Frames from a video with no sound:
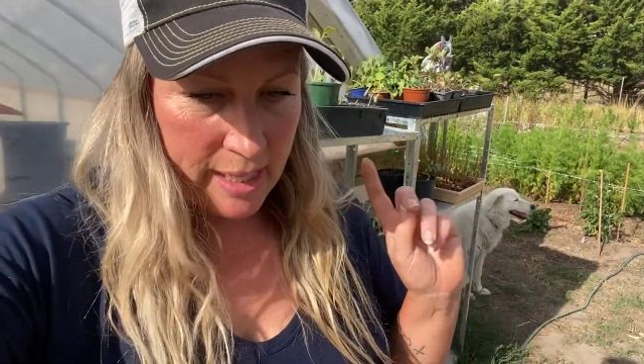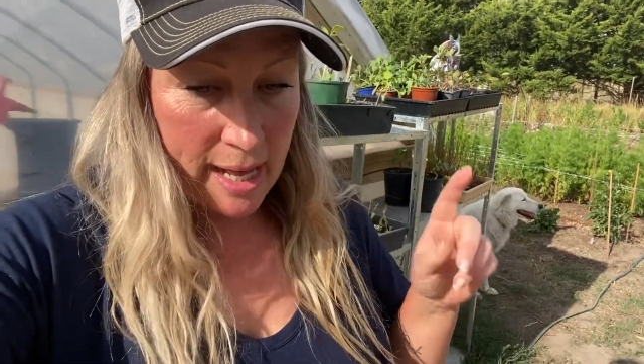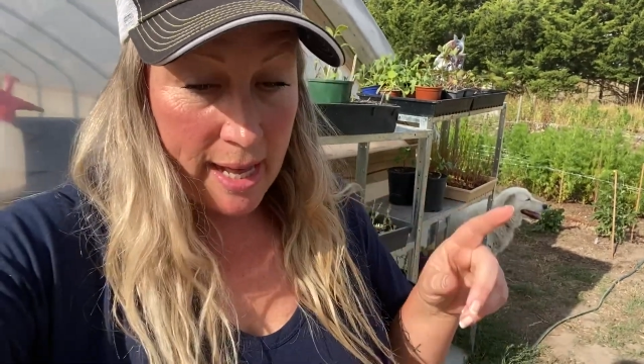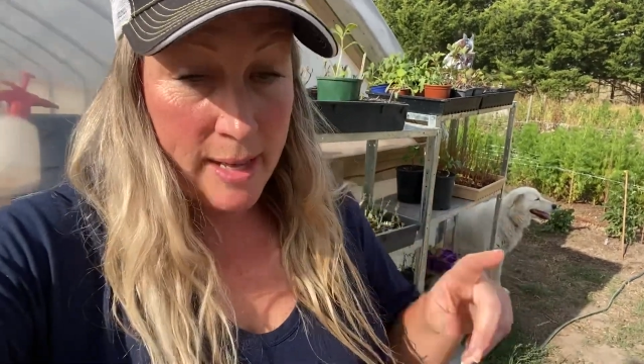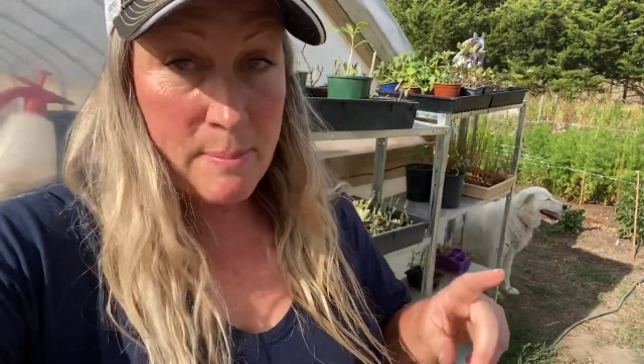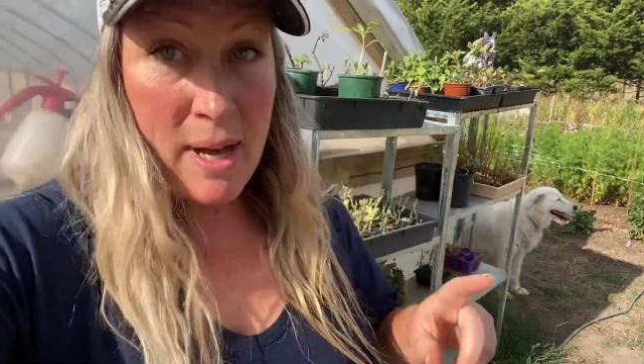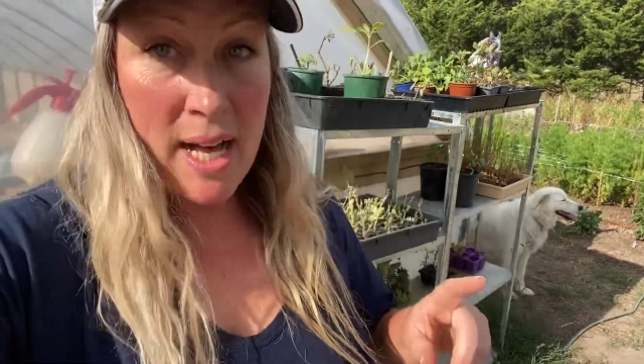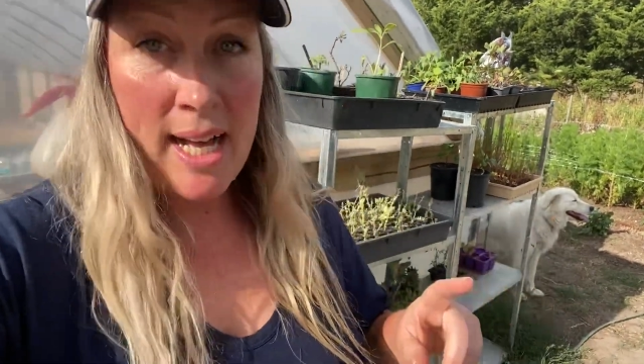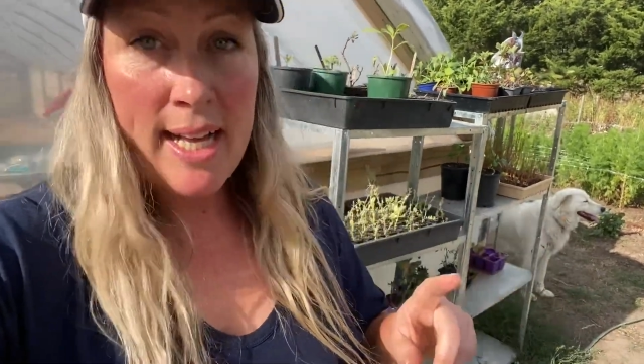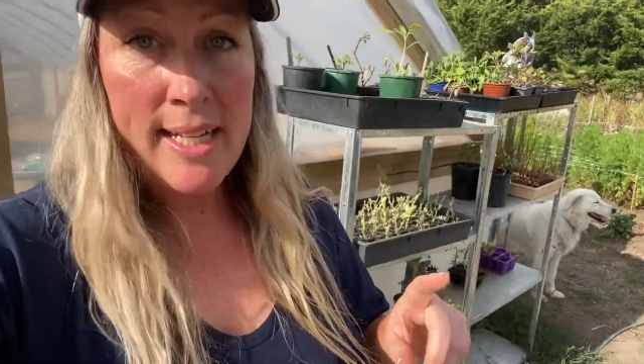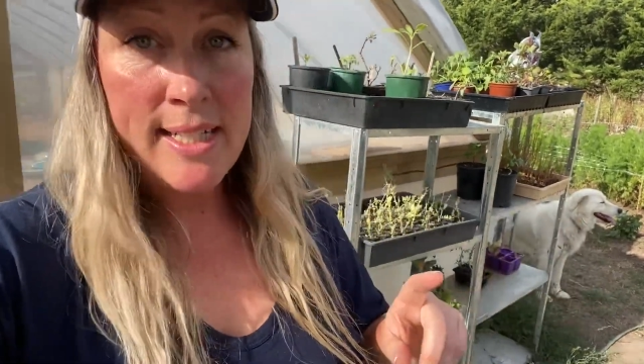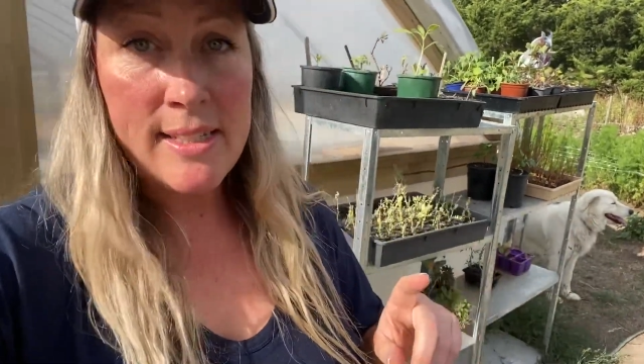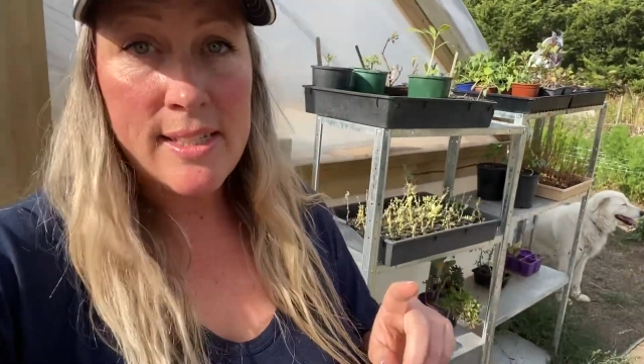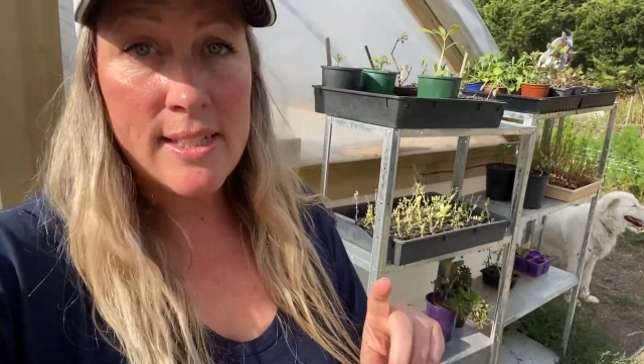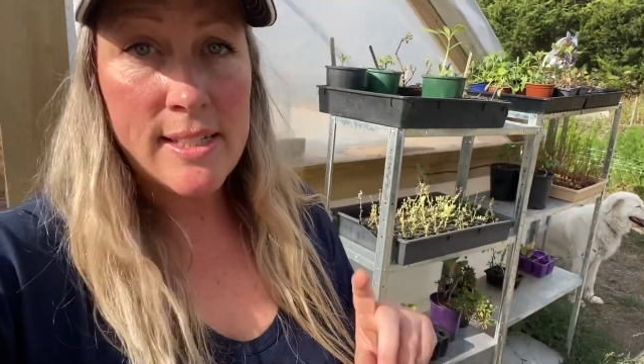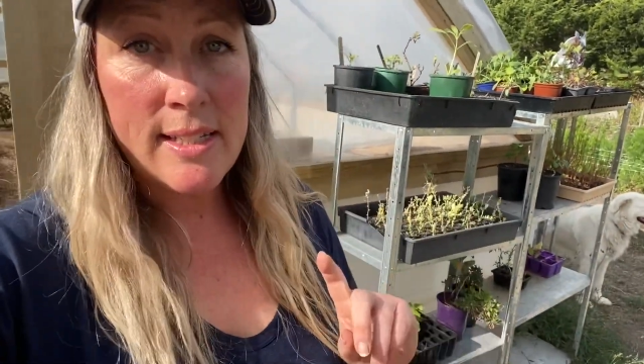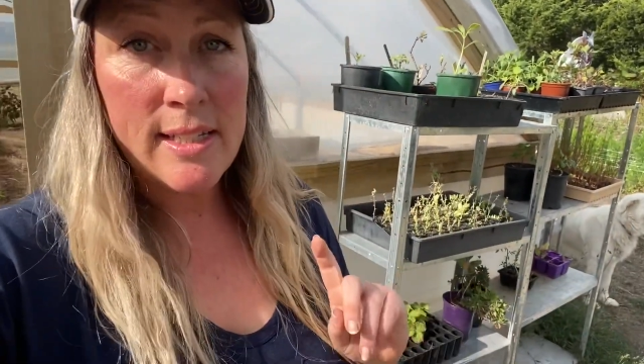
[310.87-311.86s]

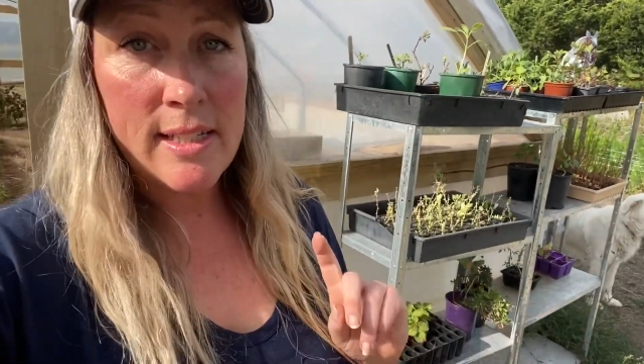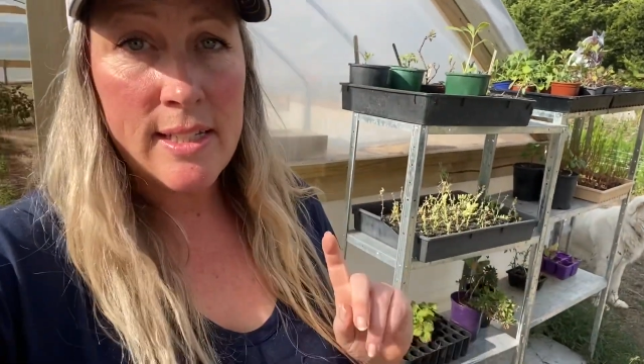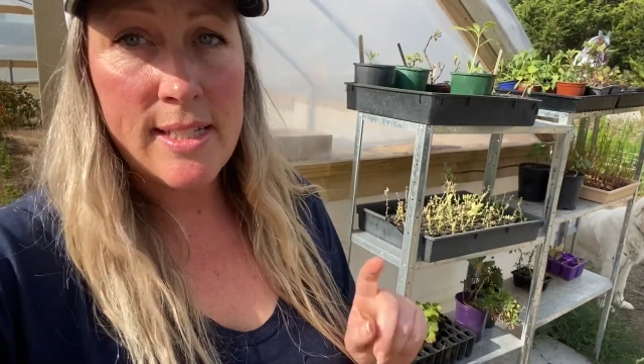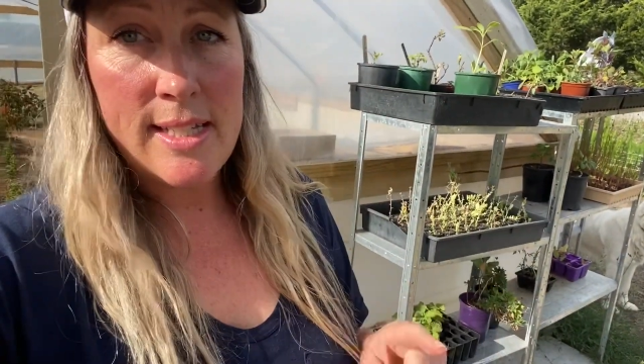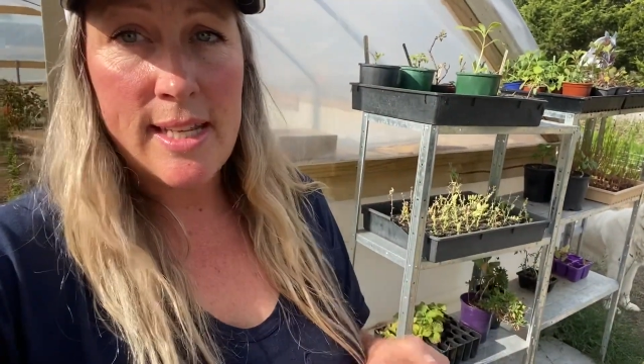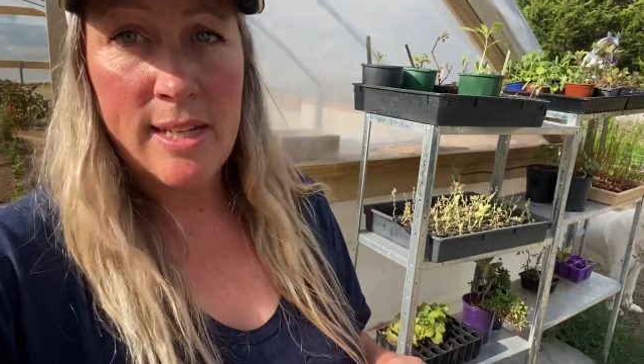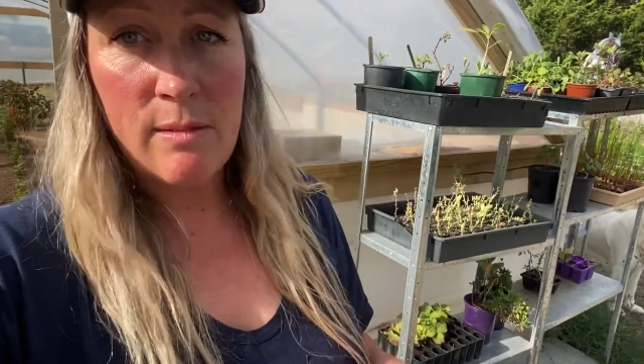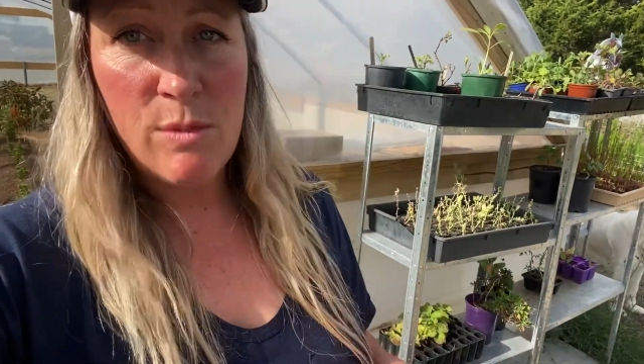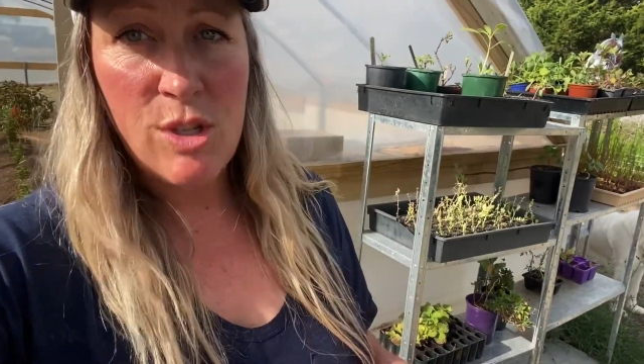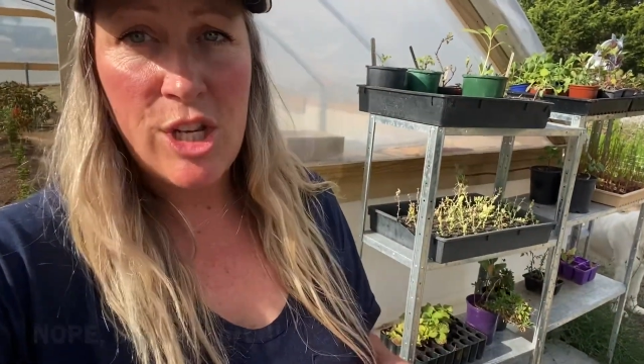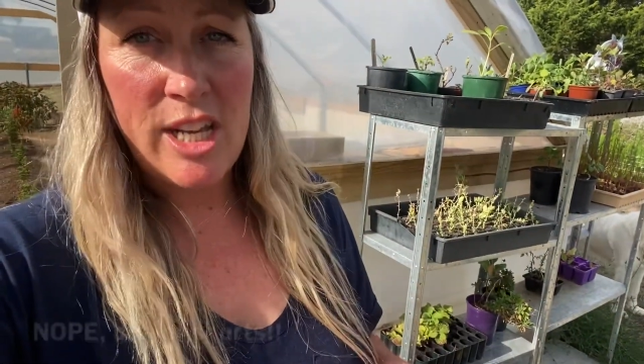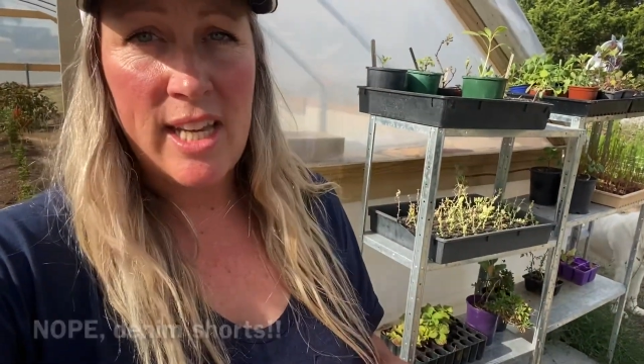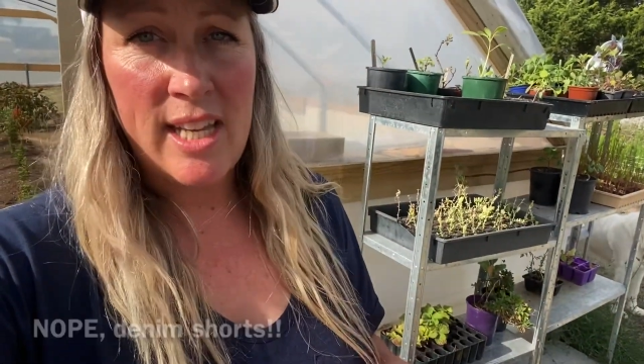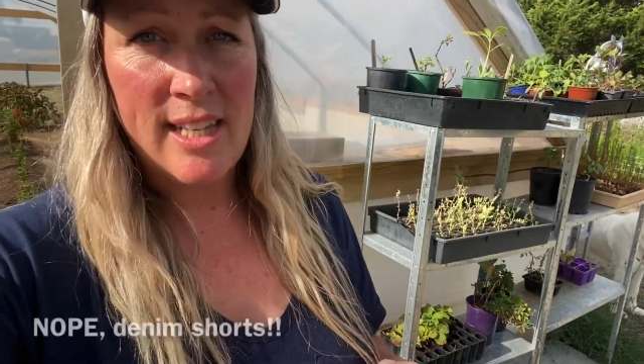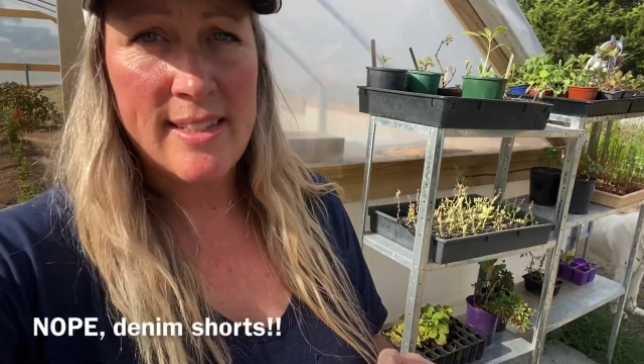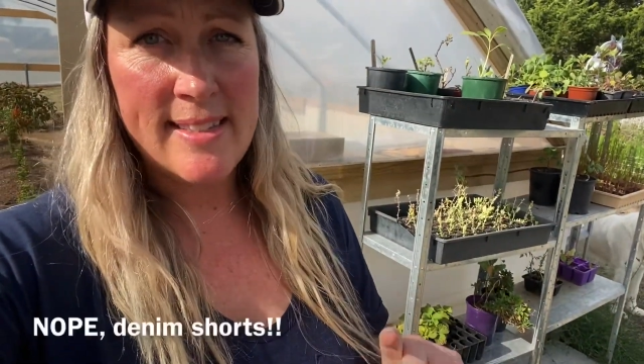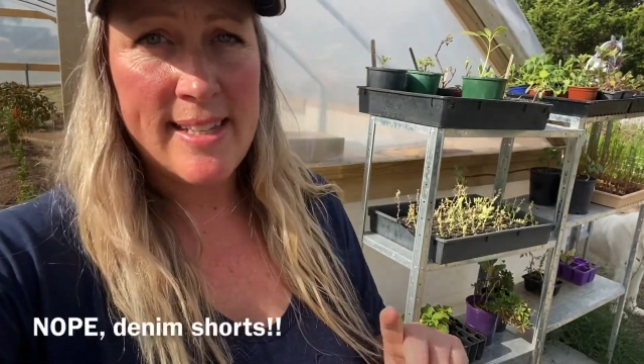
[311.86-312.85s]
Kmart denim
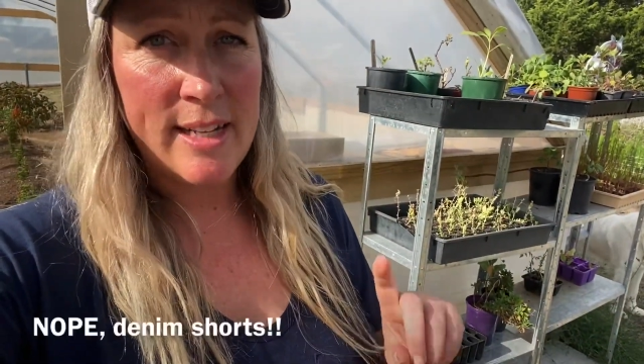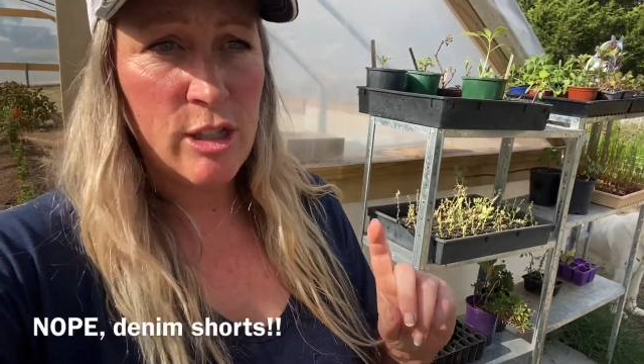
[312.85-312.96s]
jeans,